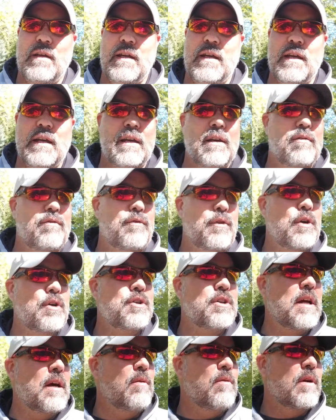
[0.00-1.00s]
And
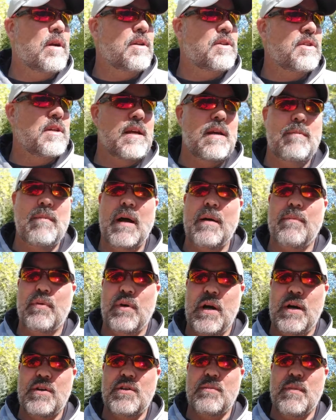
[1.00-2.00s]
first, I want to say my
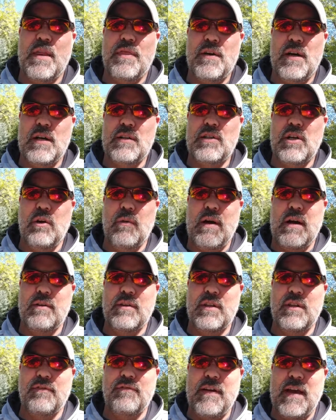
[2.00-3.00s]
prayers and my thoughts go out
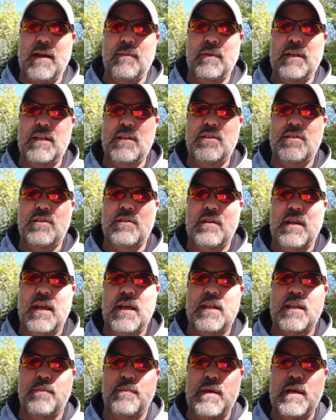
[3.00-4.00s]
to the families
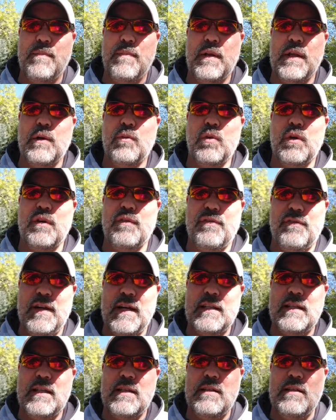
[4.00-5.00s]
and the people that were
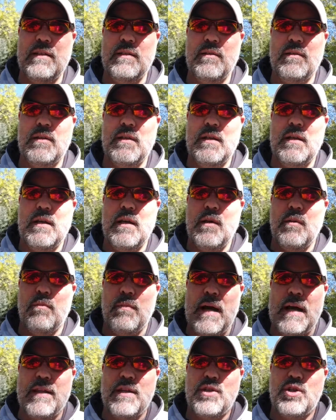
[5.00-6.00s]
affected
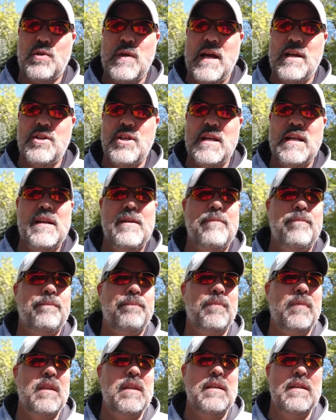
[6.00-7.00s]
by this tragedy,
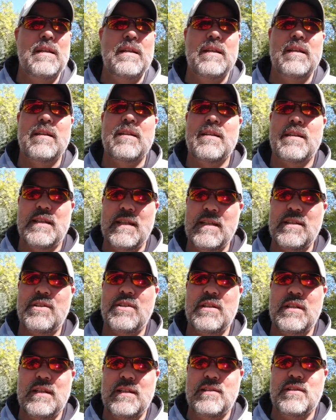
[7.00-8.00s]
because
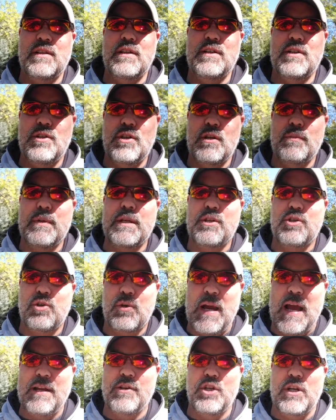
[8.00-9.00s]
this is a legitimate
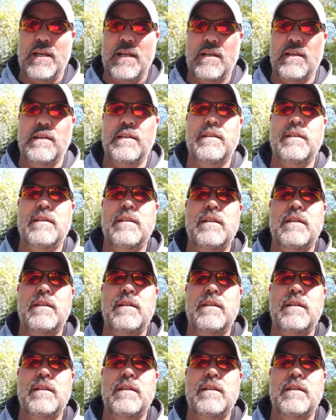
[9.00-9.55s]
tragedy.